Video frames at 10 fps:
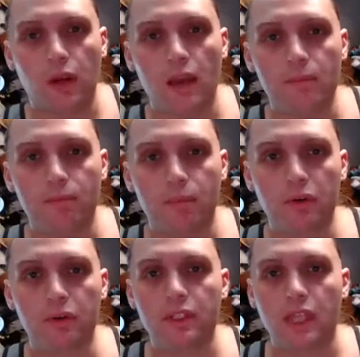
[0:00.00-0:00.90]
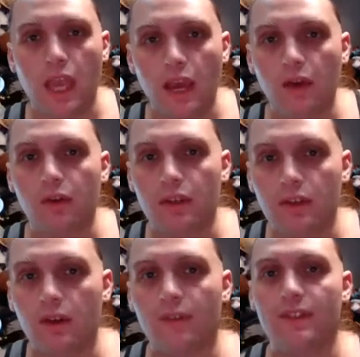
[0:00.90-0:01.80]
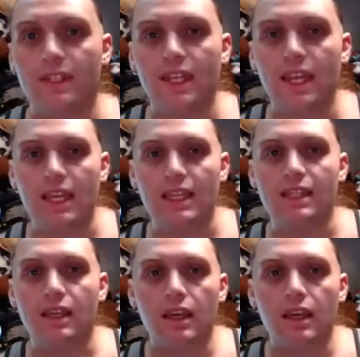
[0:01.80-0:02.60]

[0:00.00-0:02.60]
I'm burnt out enough as it is.